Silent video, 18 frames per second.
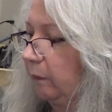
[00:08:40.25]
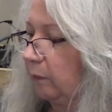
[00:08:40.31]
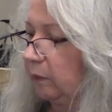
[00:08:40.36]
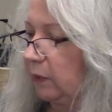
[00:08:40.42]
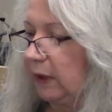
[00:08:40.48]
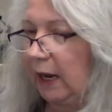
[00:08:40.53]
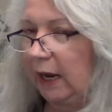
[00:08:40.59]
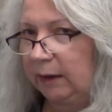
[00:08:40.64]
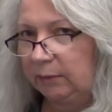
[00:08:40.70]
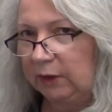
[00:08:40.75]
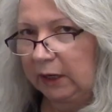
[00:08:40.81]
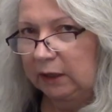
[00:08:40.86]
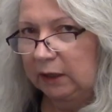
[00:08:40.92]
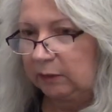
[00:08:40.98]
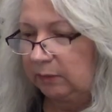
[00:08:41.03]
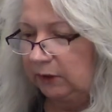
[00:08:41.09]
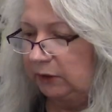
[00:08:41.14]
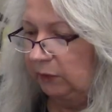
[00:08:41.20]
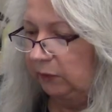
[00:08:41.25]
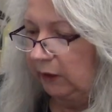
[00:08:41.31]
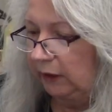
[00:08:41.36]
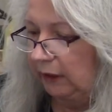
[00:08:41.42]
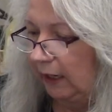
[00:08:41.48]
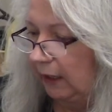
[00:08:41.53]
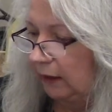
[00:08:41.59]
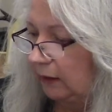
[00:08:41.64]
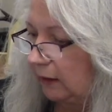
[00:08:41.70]
but I'm not going to be
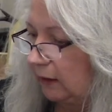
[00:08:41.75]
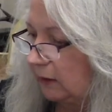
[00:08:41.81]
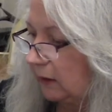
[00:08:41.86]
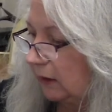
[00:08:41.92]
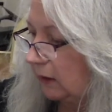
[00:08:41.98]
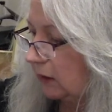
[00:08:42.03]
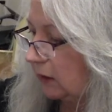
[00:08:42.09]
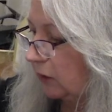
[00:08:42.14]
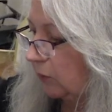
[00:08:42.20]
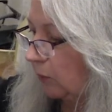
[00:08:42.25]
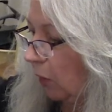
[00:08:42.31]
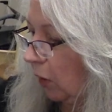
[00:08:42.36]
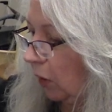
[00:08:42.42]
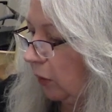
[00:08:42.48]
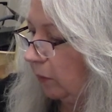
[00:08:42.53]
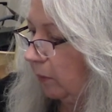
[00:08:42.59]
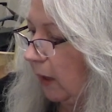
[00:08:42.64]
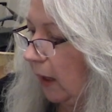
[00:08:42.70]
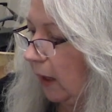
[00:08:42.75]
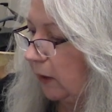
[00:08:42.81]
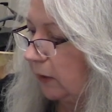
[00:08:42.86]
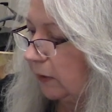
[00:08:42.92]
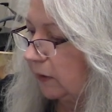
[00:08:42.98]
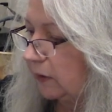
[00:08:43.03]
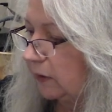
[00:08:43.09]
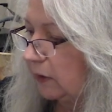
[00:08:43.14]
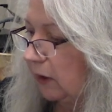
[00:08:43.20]
doing that. They said smaller
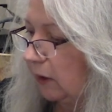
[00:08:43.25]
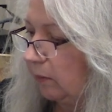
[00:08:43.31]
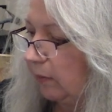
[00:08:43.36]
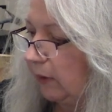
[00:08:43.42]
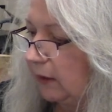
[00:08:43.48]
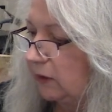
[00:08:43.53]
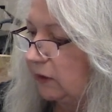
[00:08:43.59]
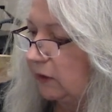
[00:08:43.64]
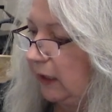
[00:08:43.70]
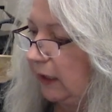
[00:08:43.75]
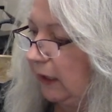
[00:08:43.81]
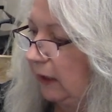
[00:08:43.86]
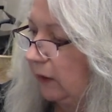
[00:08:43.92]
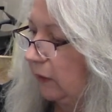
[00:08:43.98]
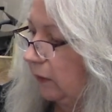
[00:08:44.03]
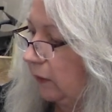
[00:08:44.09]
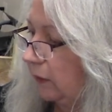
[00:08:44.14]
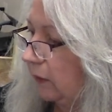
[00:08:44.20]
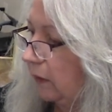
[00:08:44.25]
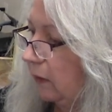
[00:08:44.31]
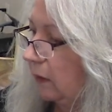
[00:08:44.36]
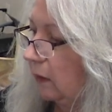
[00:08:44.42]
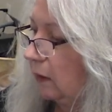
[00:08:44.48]
models are best handled